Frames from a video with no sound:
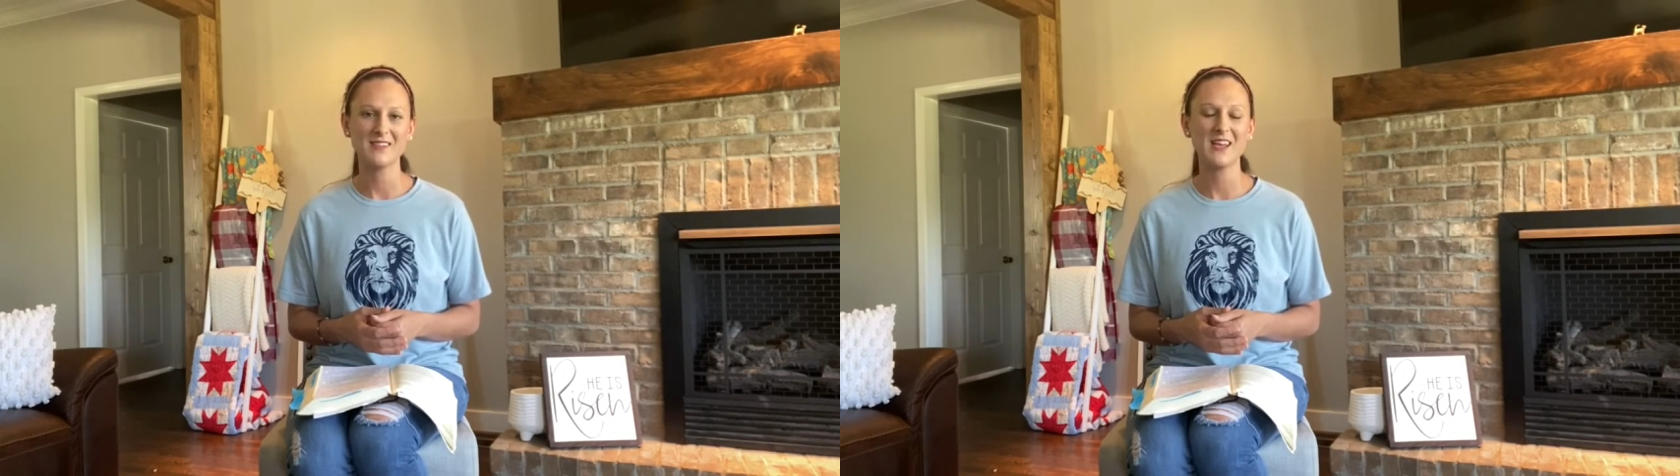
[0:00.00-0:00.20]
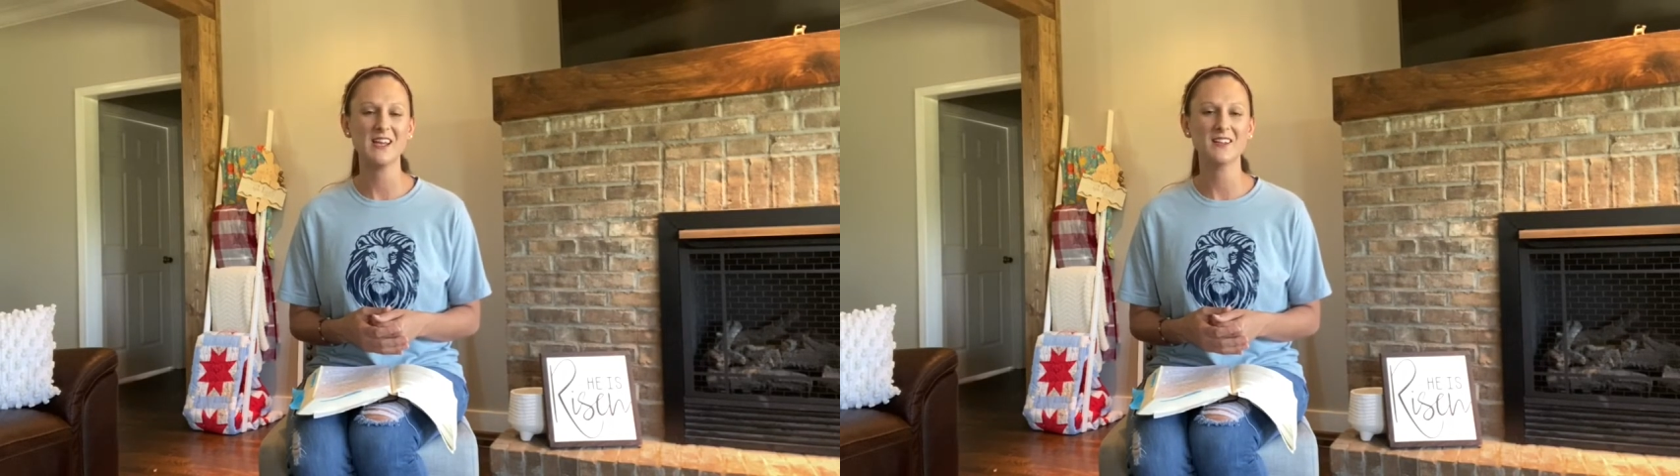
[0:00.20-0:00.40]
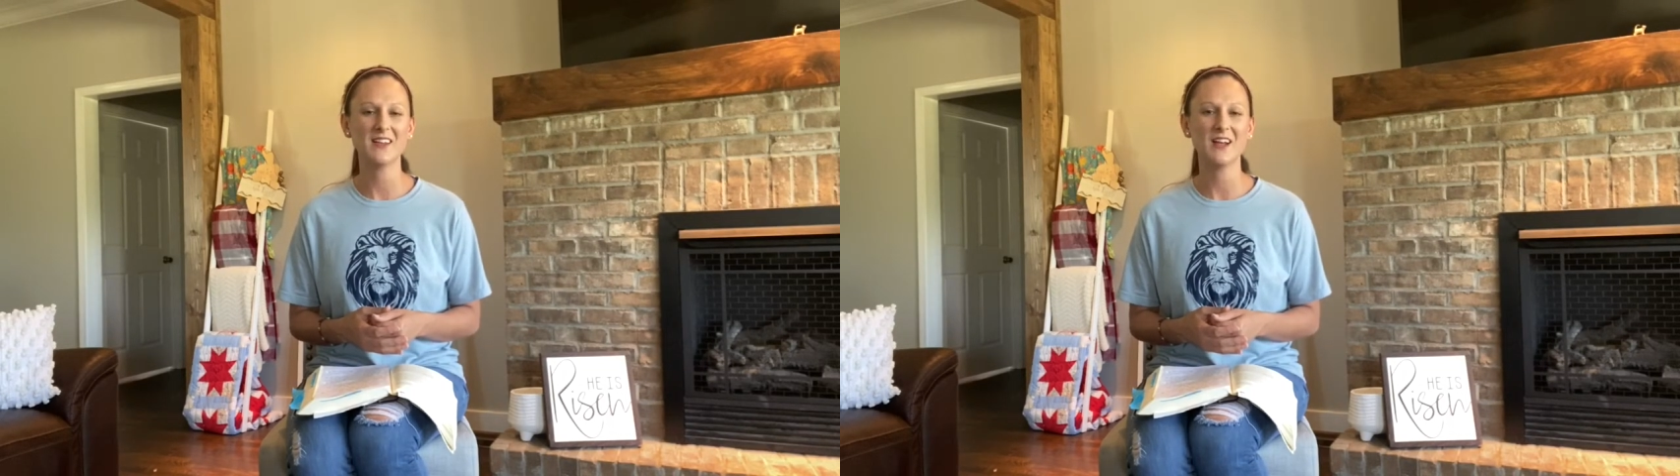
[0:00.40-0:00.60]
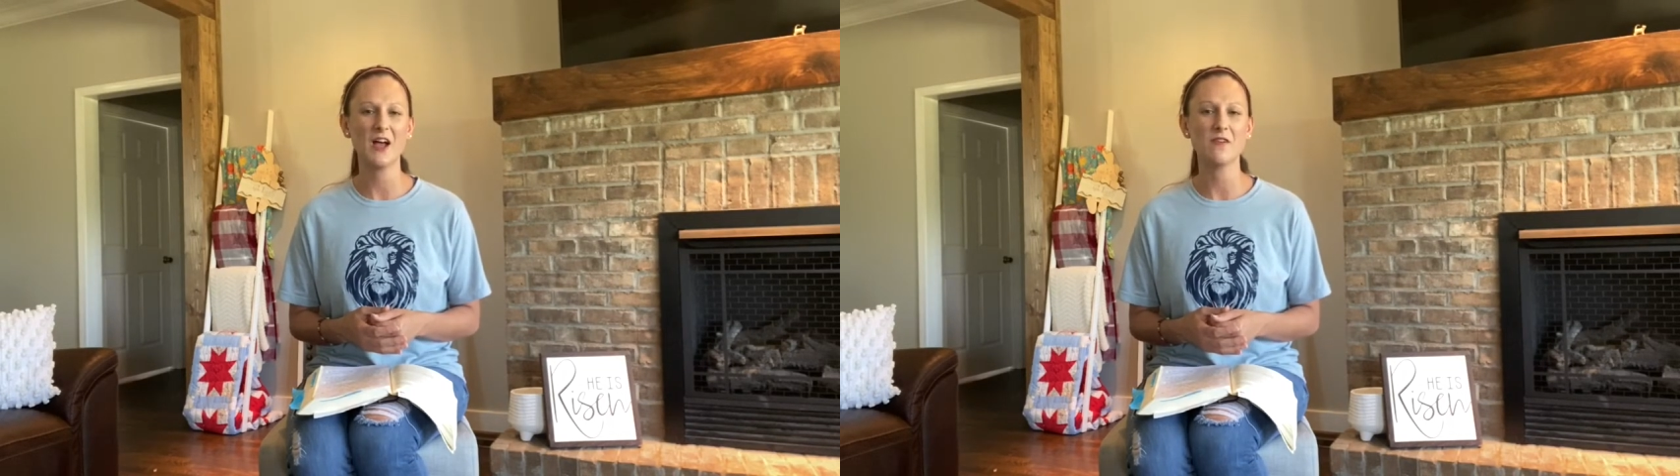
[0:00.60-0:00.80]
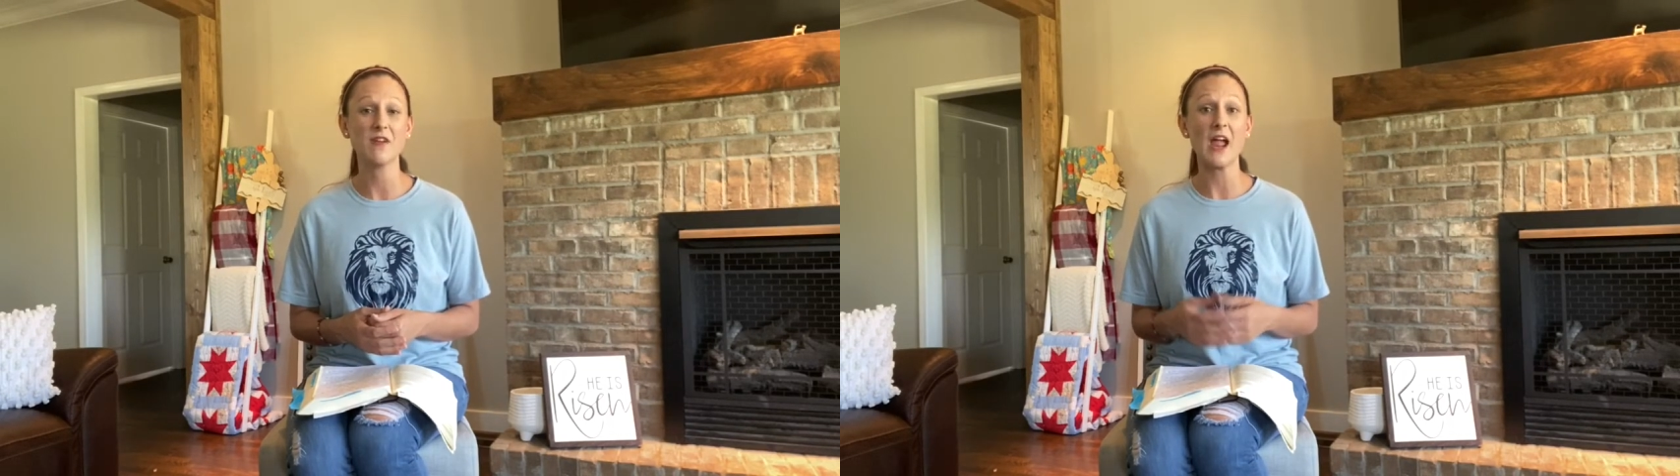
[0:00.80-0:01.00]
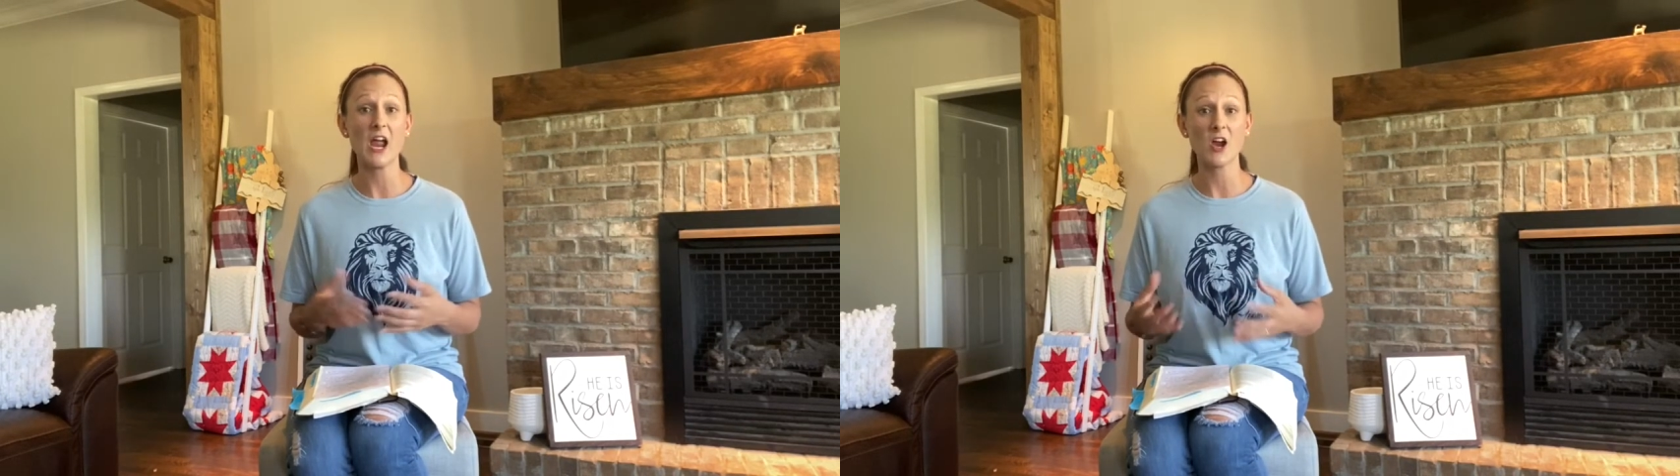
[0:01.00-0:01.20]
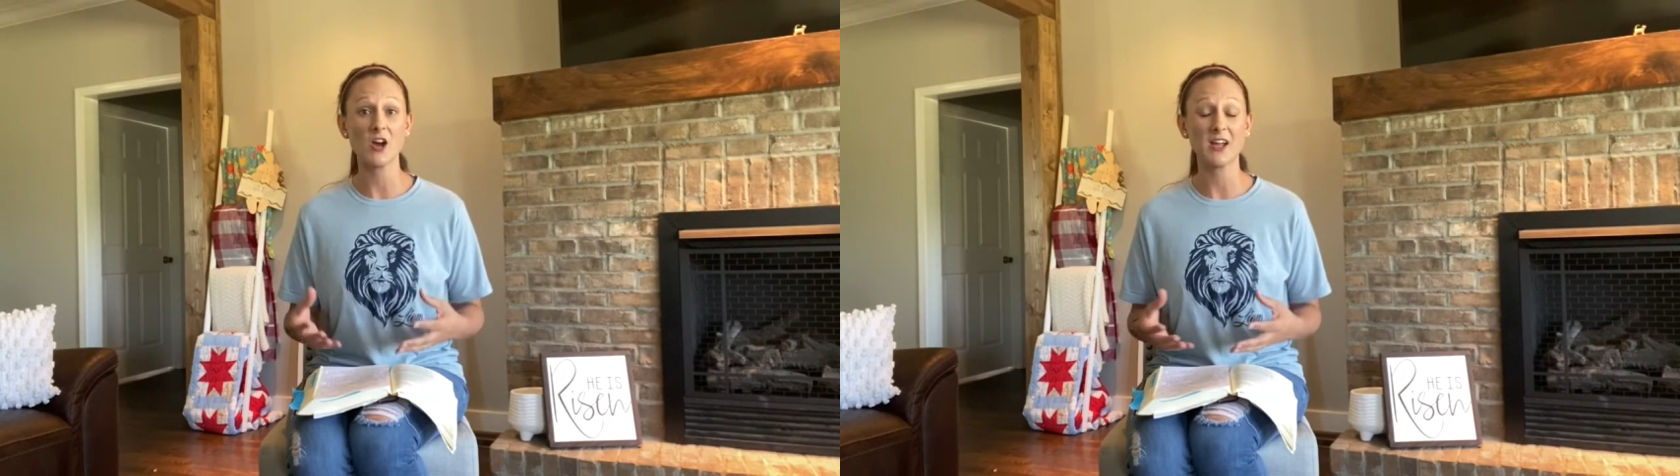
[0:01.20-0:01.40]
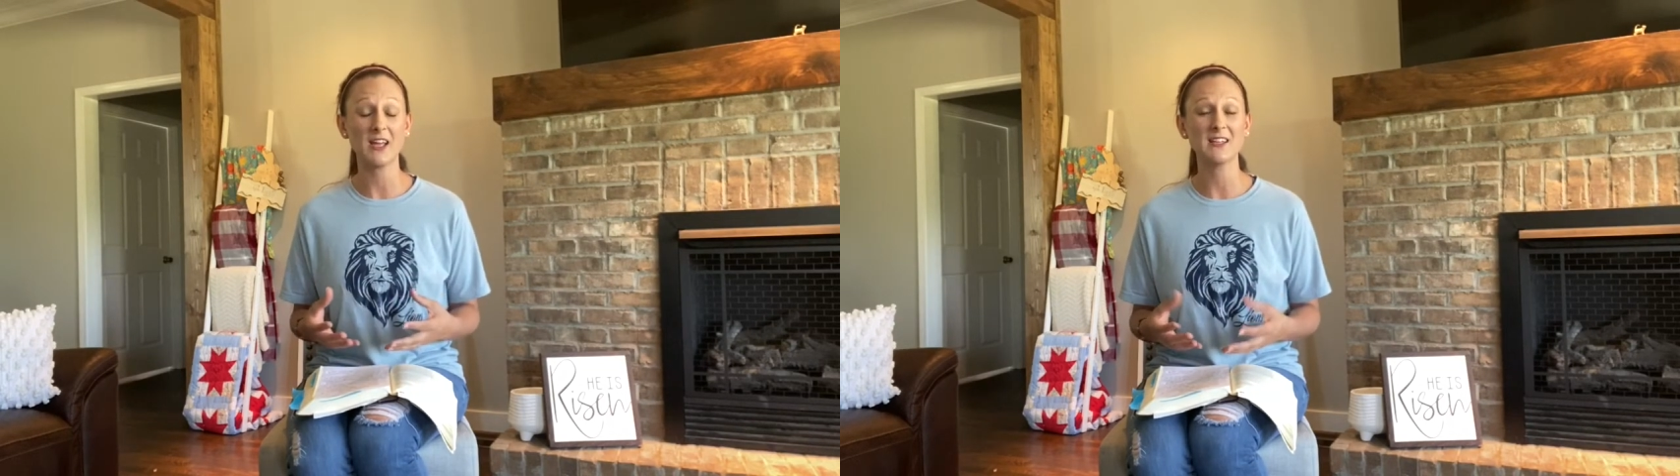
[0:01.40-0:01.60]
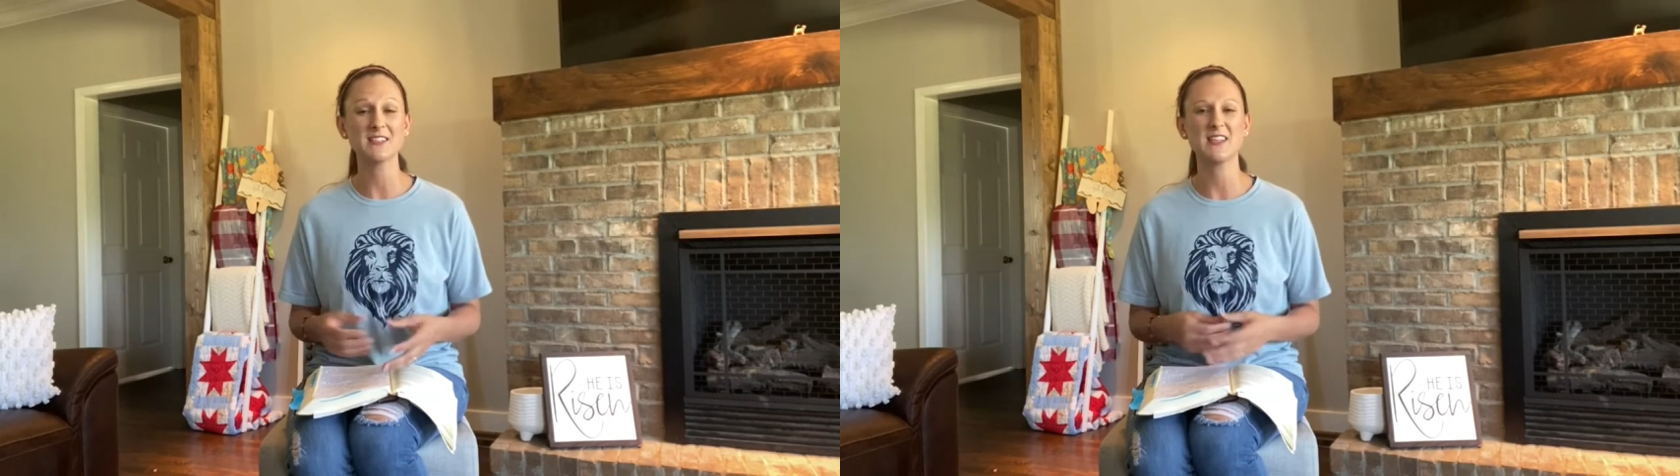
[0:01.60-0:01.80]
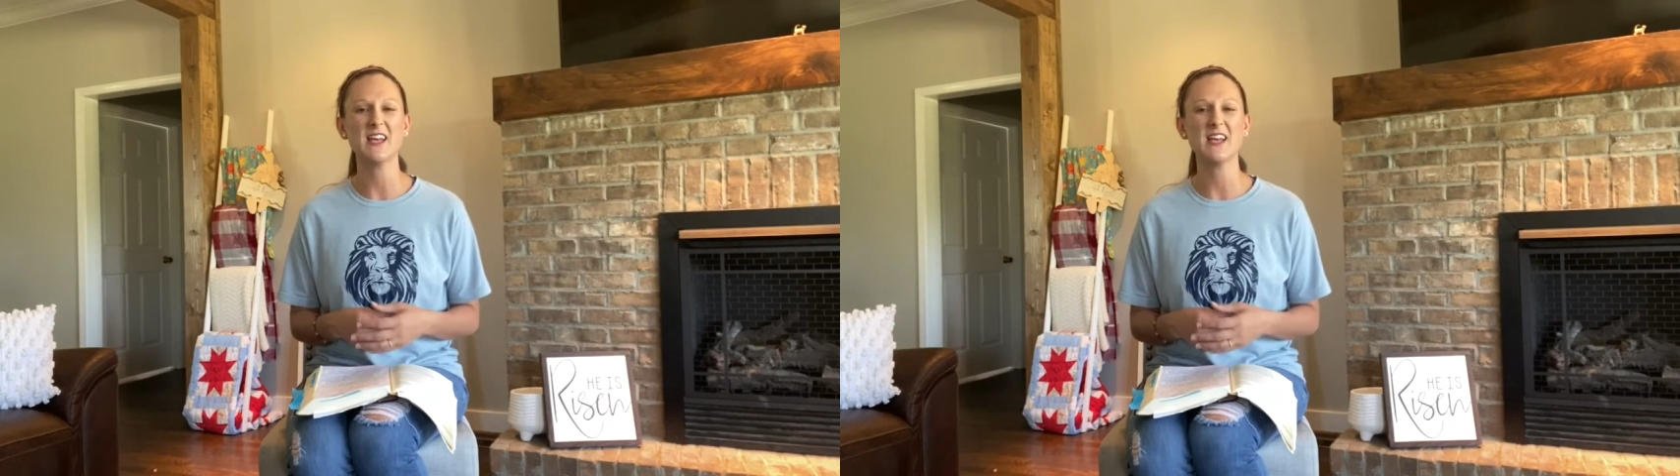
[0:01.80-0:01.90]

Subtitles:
the healing of arrogance,